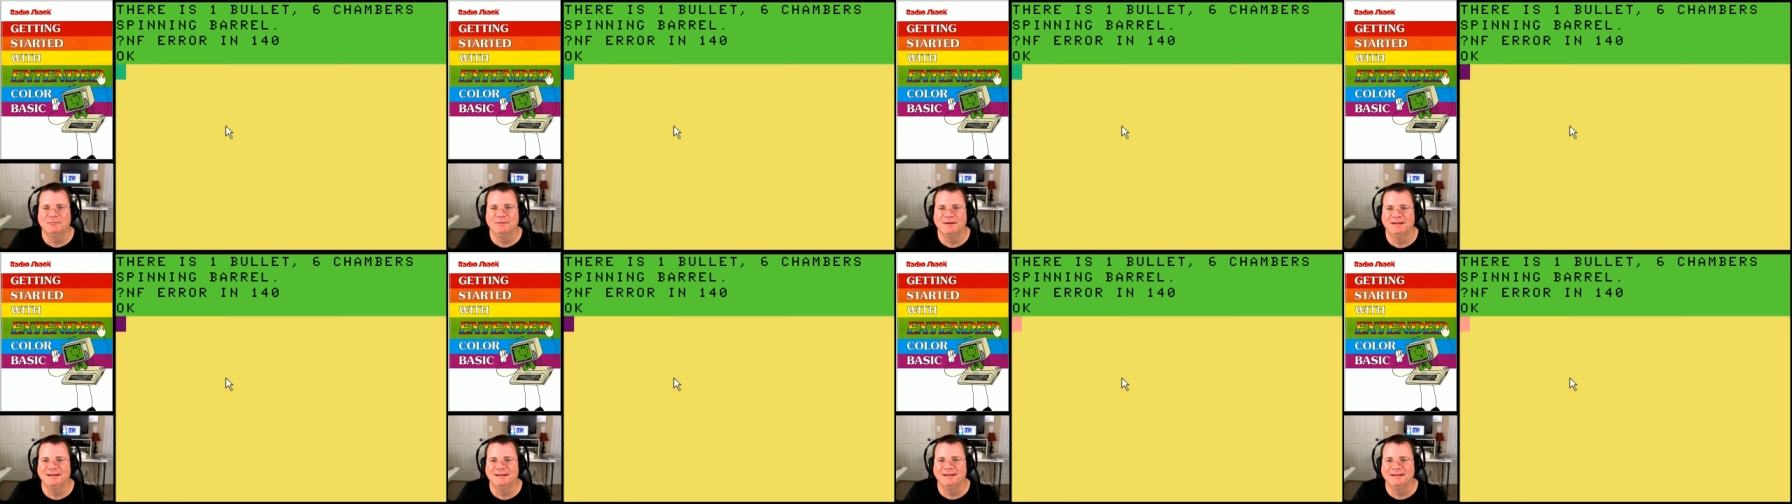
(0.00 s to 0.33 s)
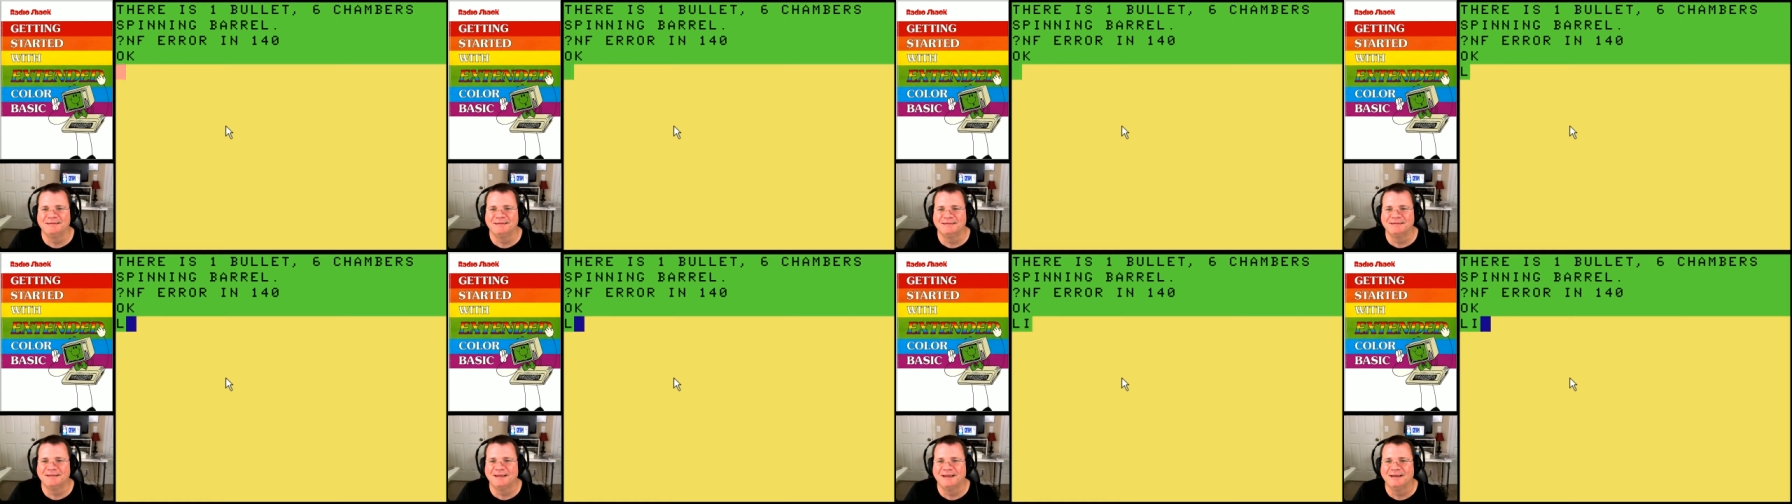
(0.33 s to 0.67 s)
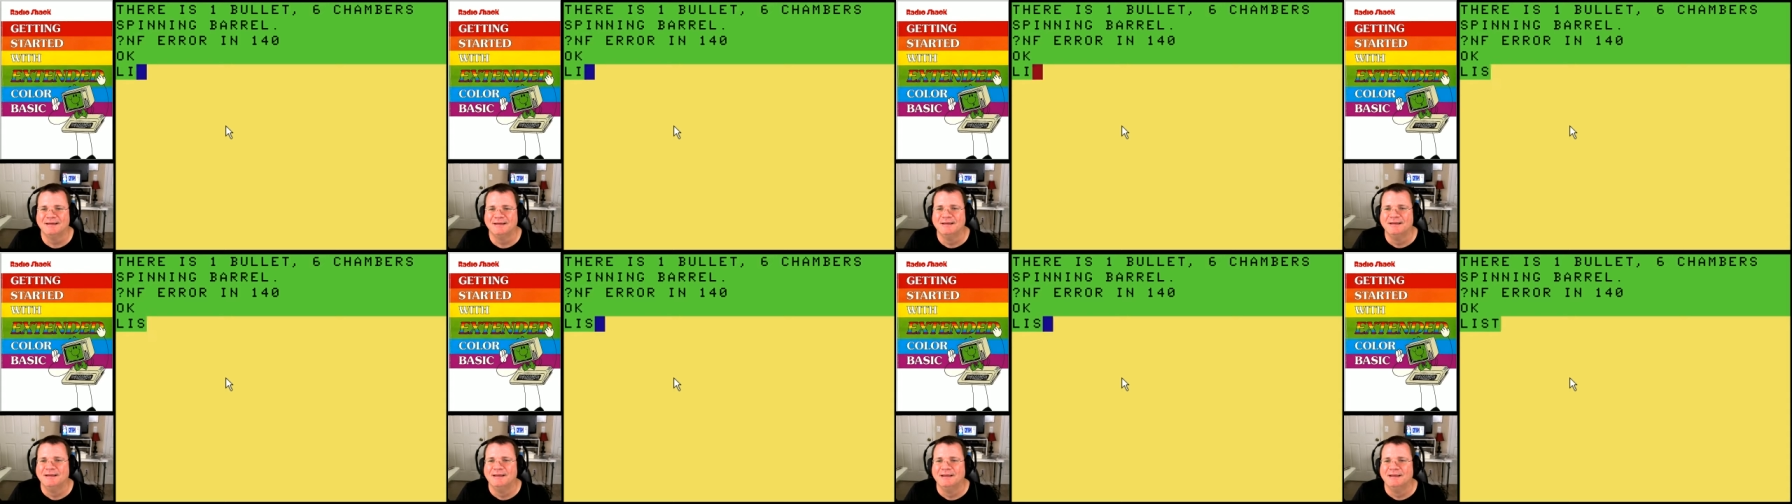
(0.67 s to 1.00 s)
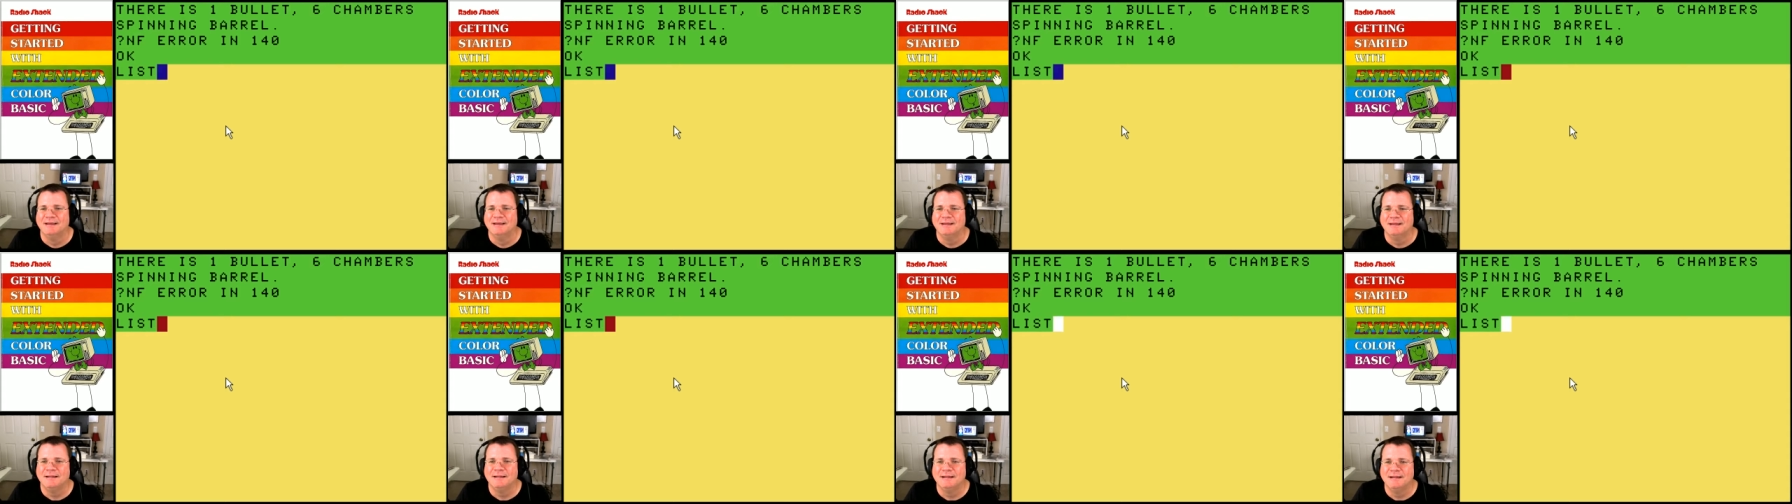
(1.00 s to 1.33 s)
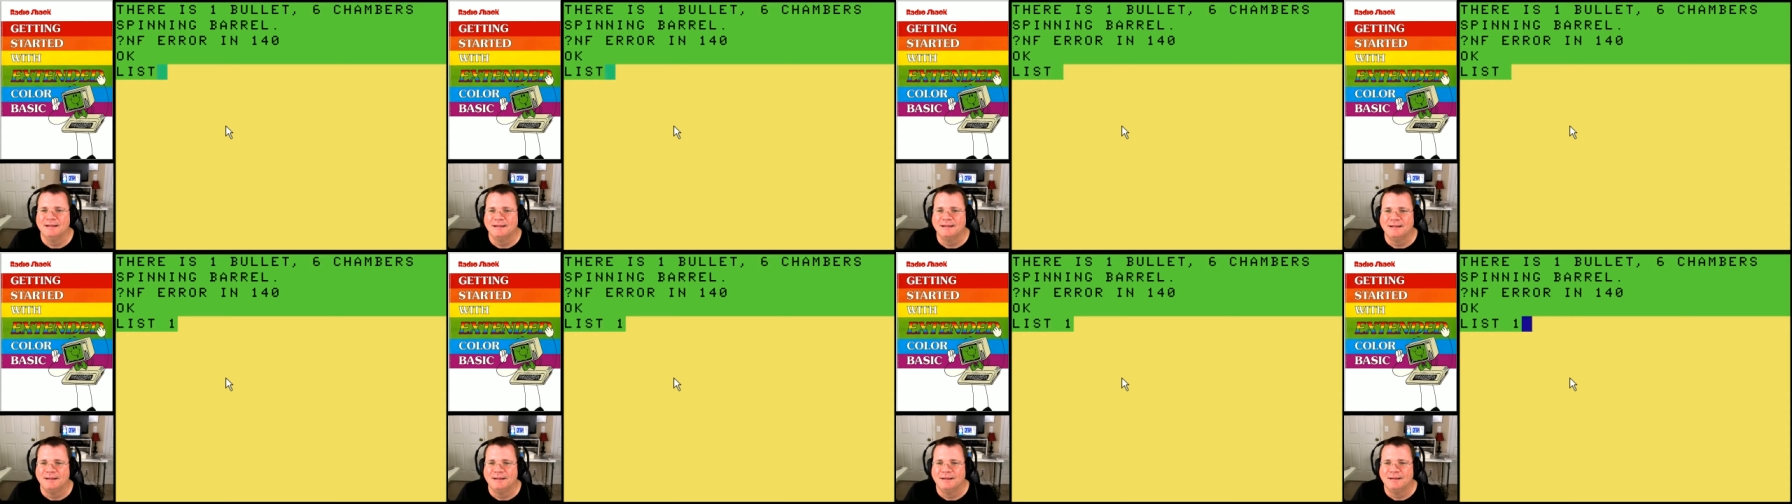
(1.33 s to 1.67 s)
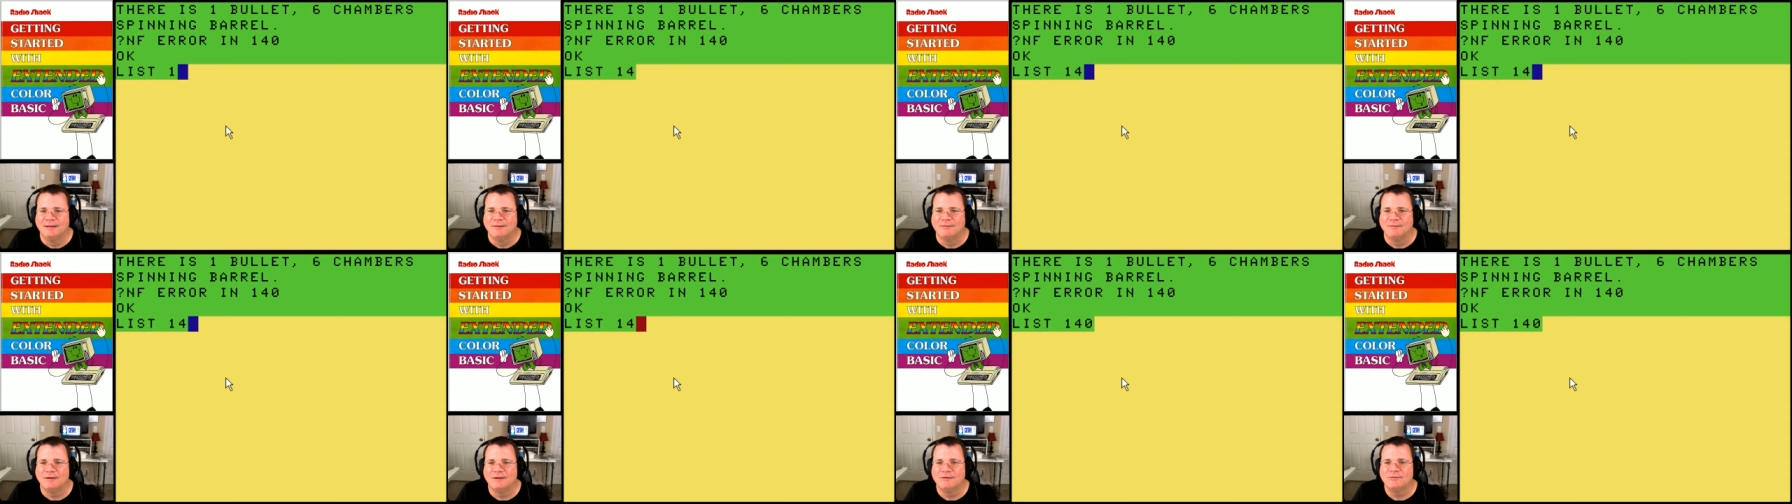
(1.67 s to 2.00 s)
but let's not.
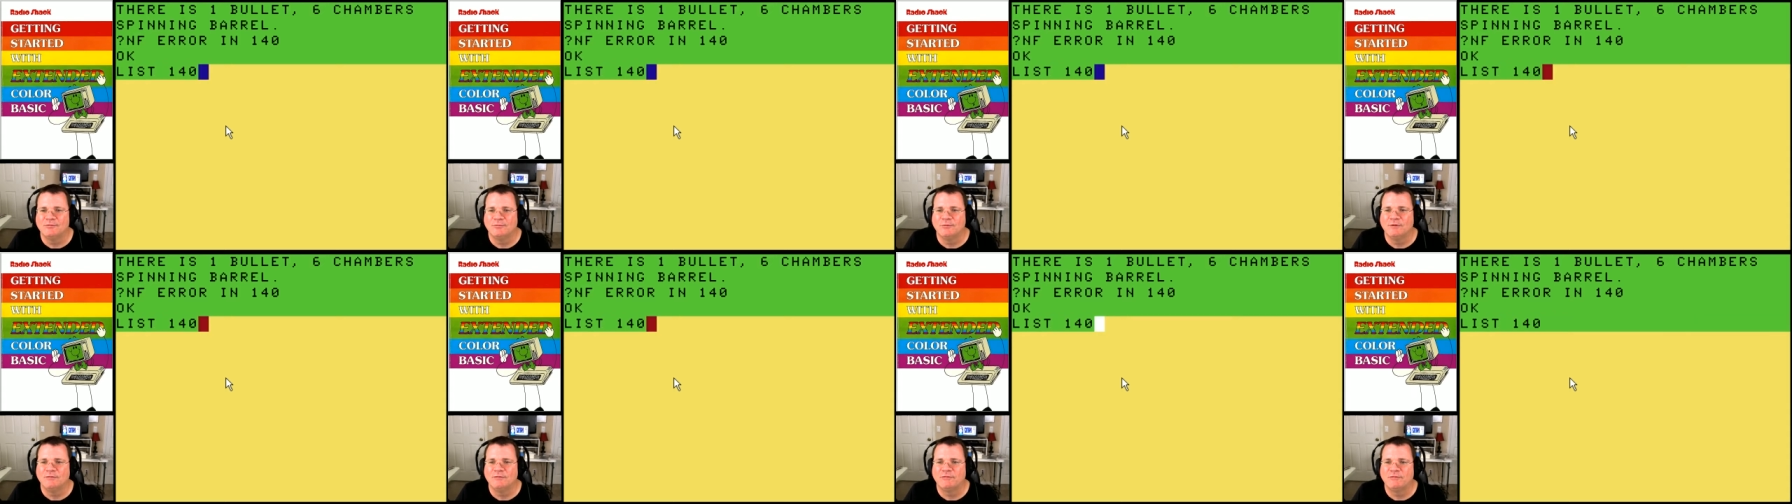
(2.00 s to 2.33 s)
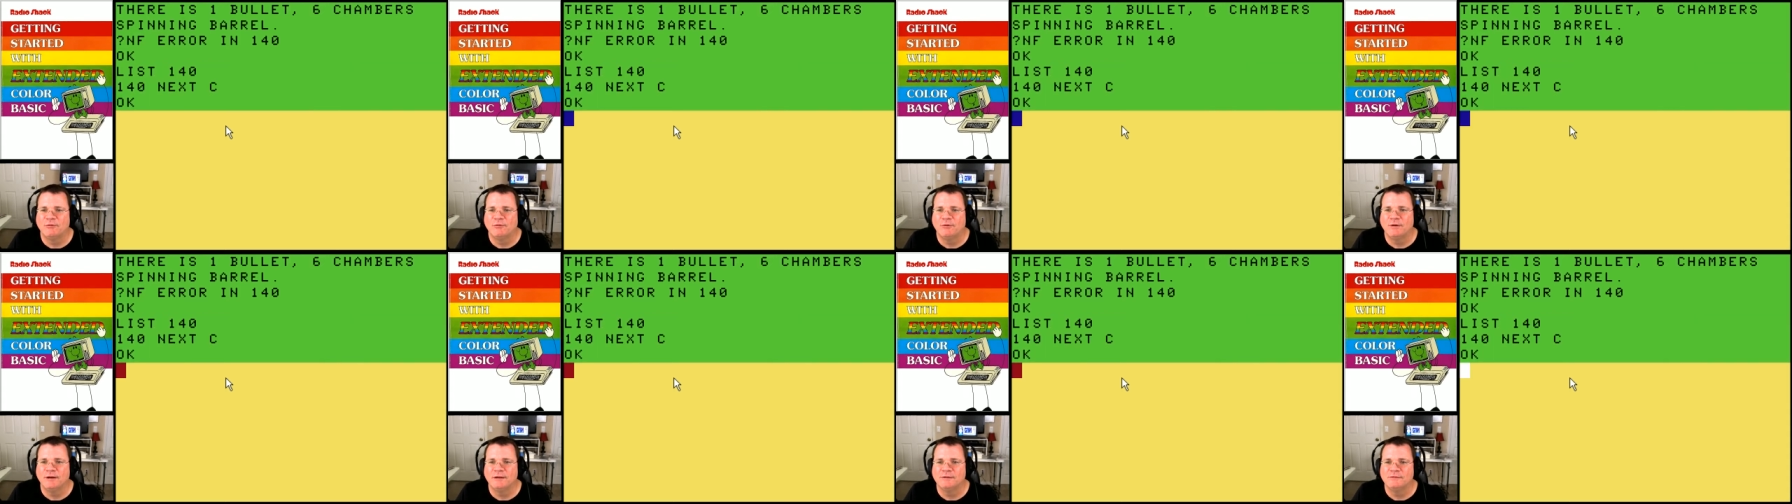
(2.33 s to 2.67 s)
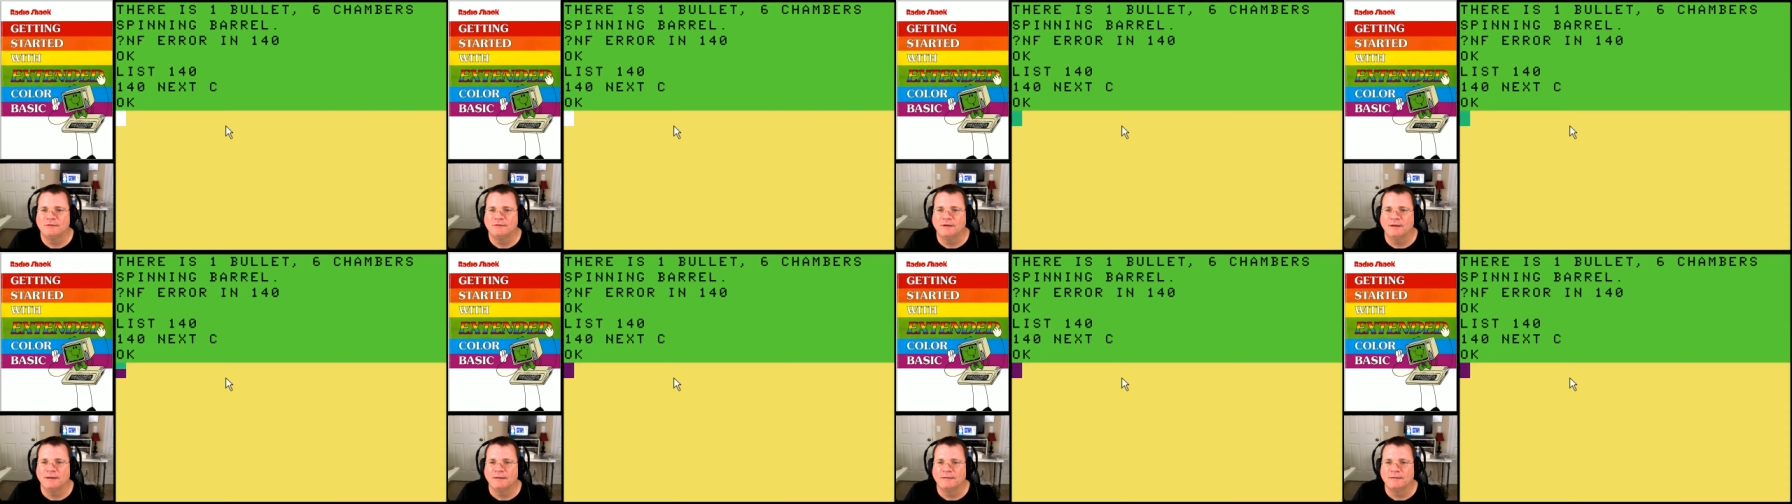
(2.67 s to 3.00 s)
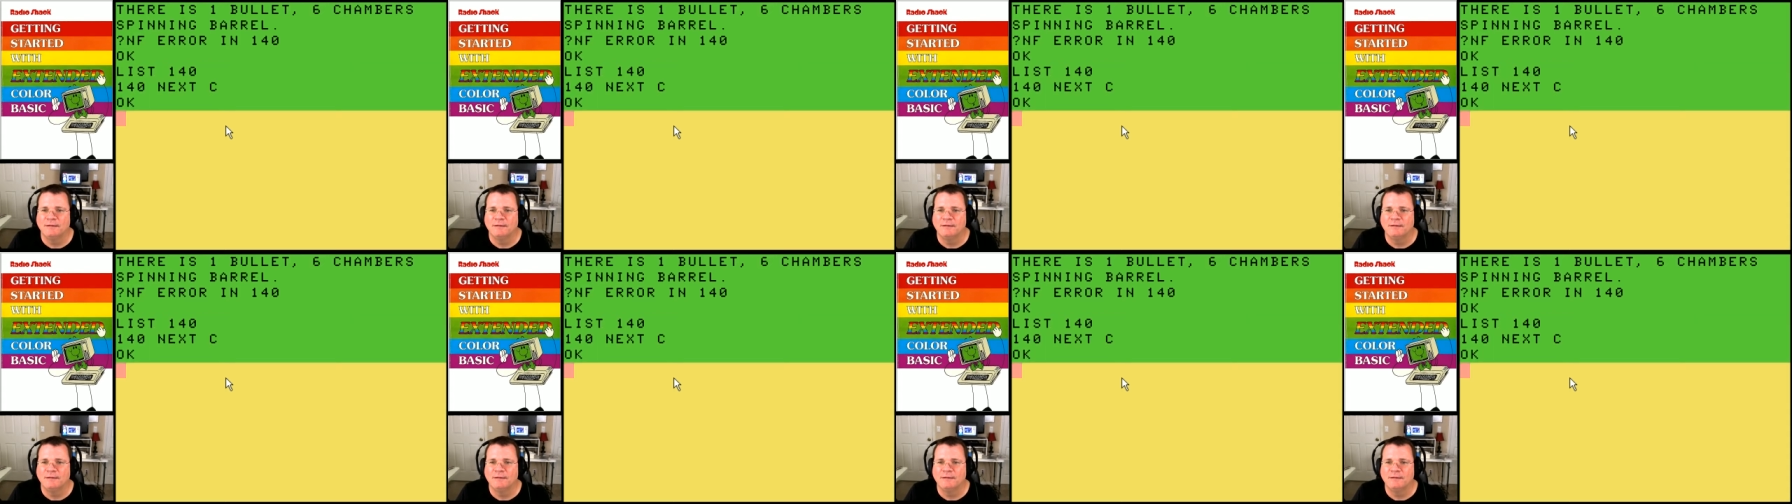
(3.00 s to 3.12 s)
What does 140 say?